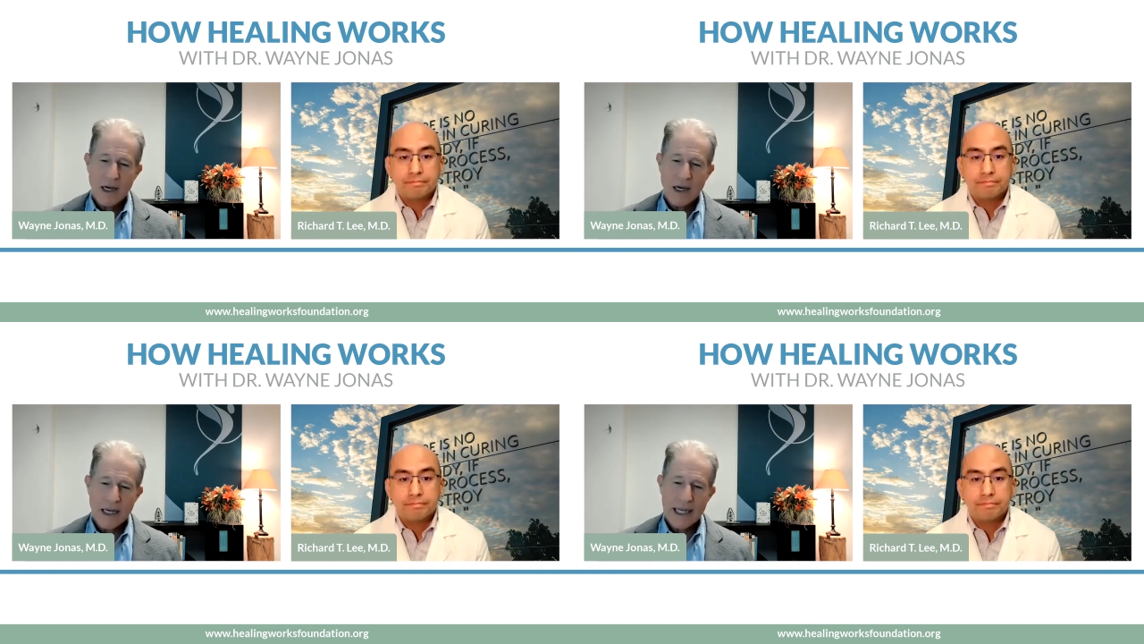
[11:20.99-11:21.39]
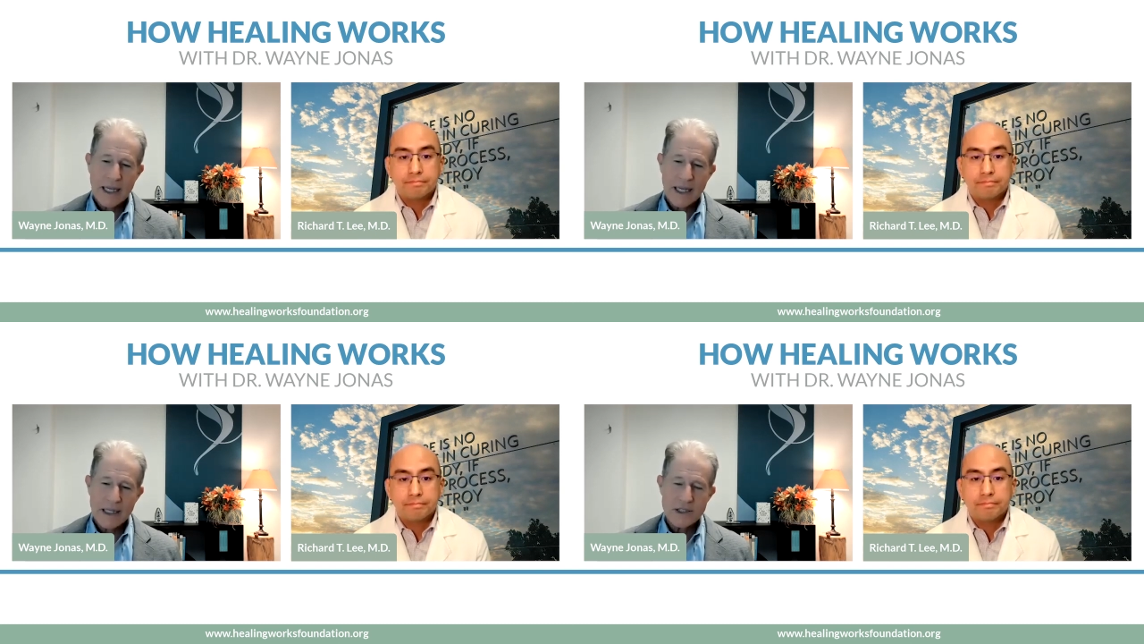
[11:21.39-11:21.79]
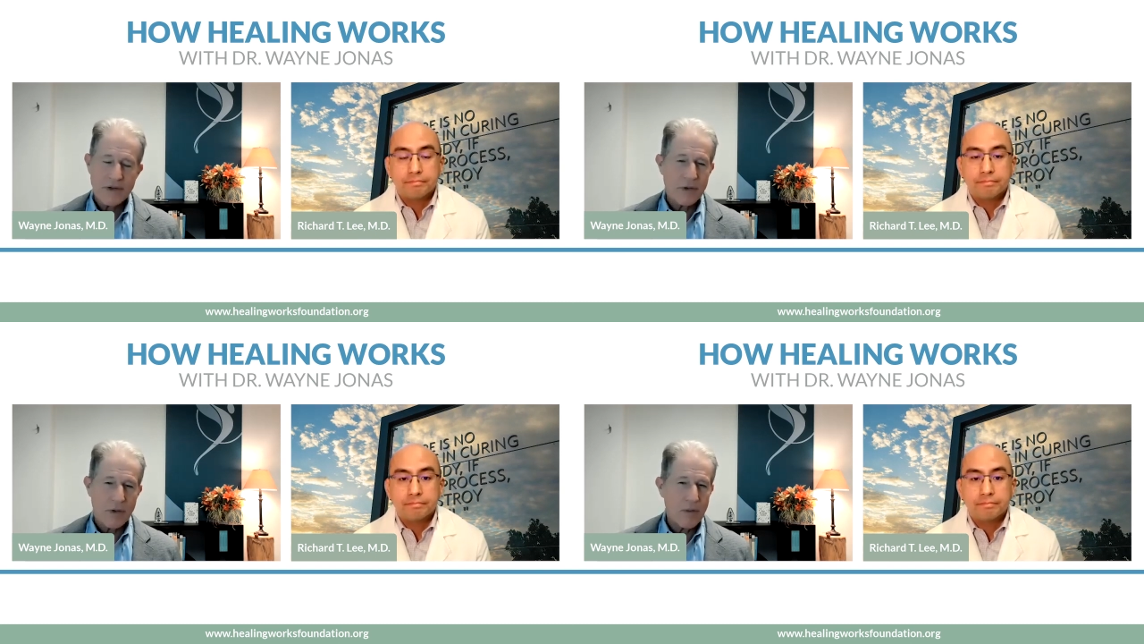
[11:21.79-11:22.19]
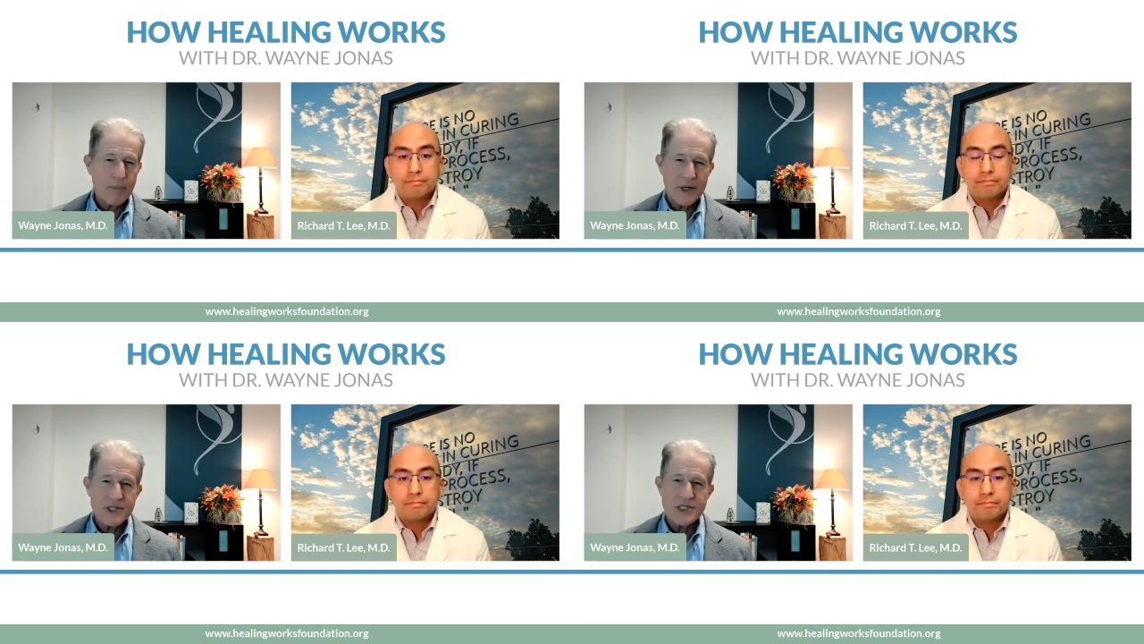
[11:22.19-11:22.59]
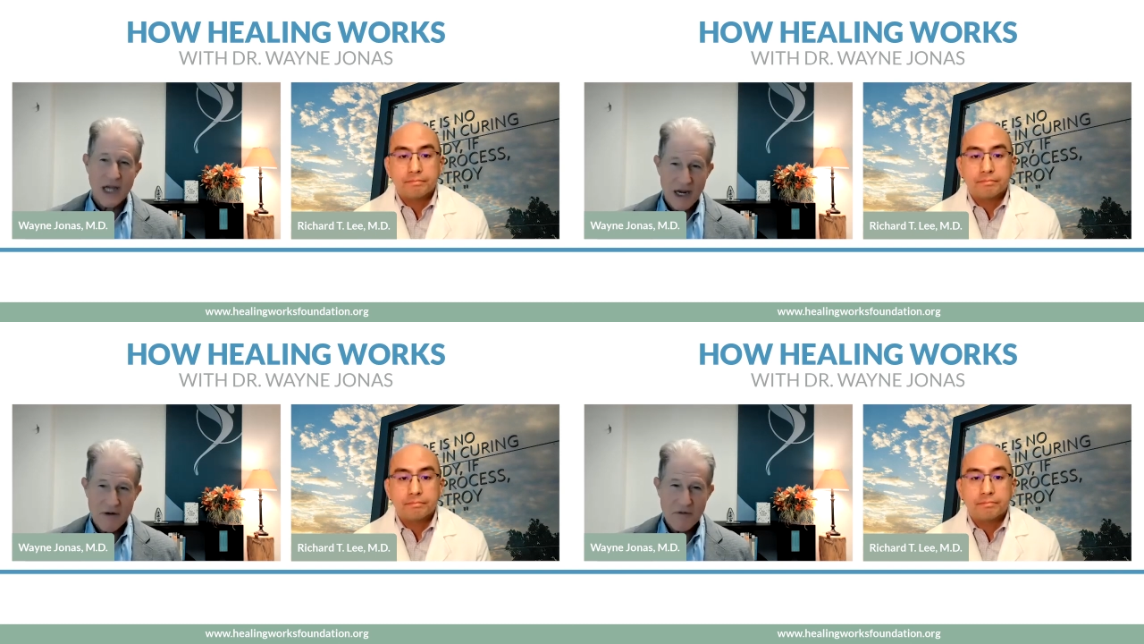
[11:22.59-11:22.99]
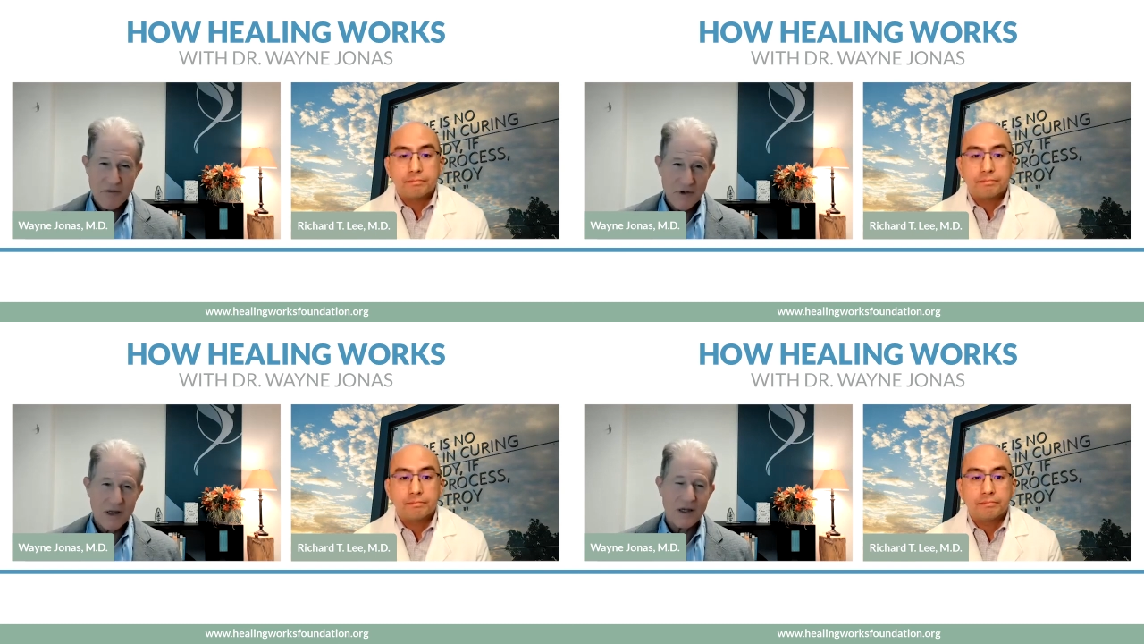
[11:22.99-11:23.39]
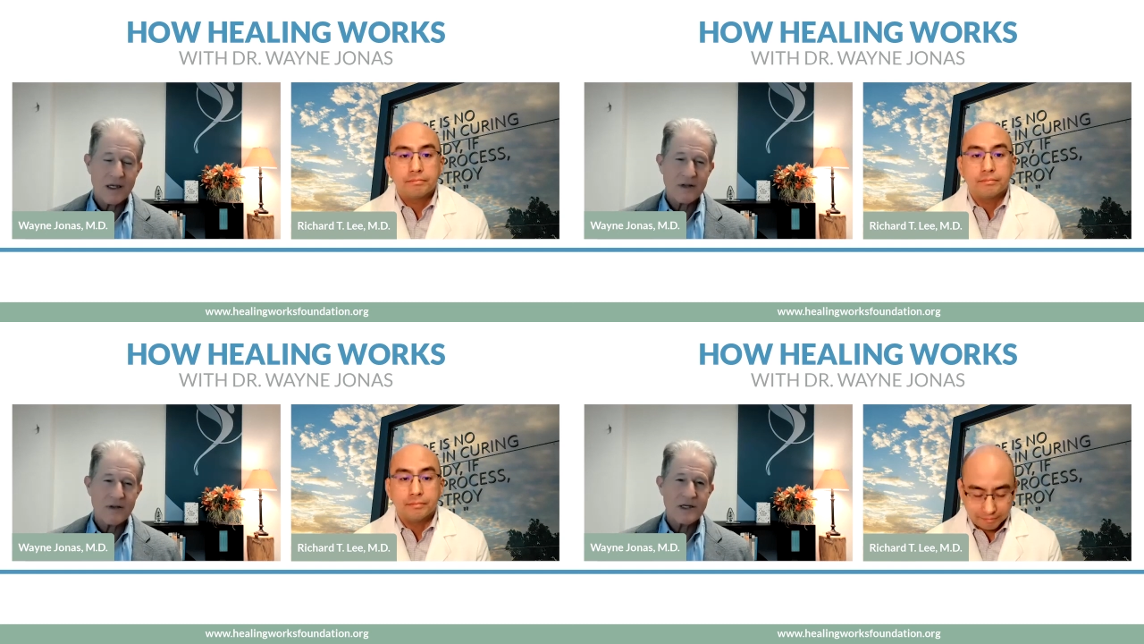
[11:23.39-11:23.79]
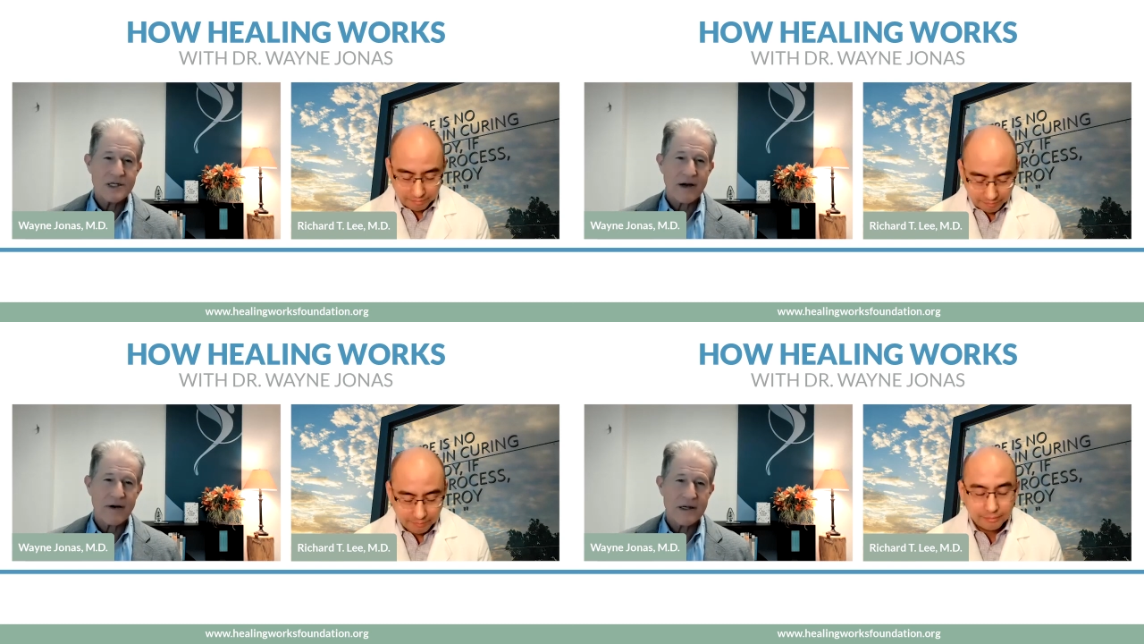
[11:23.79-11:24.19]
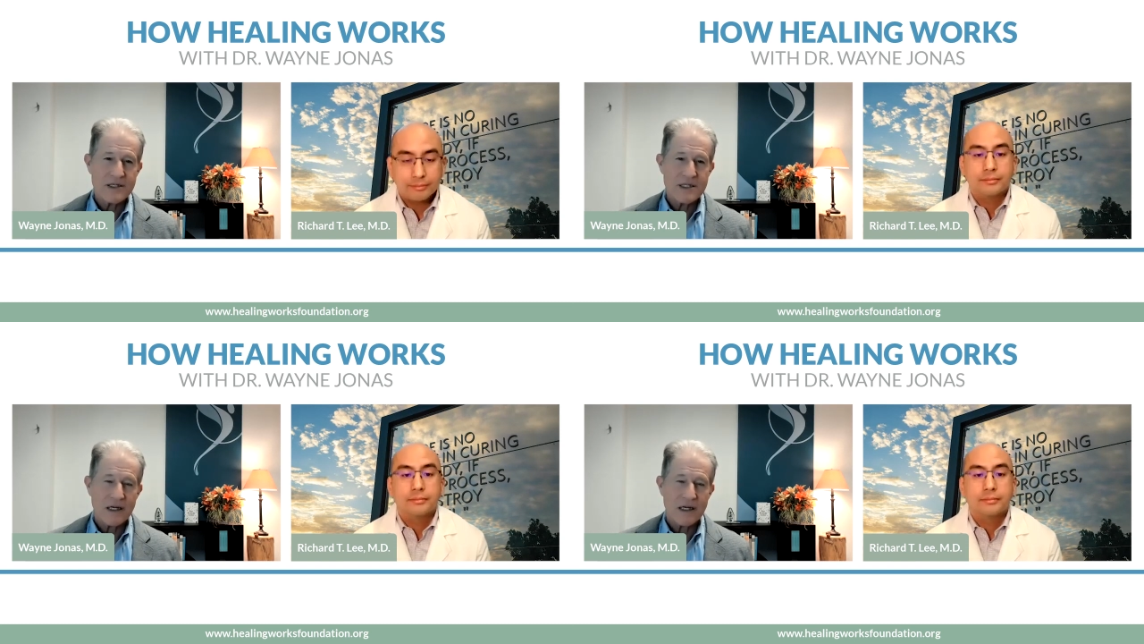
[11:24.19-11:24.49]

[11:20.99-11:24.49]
Speaker 1: Uh, and so they were all pretty safe uh, in these areas.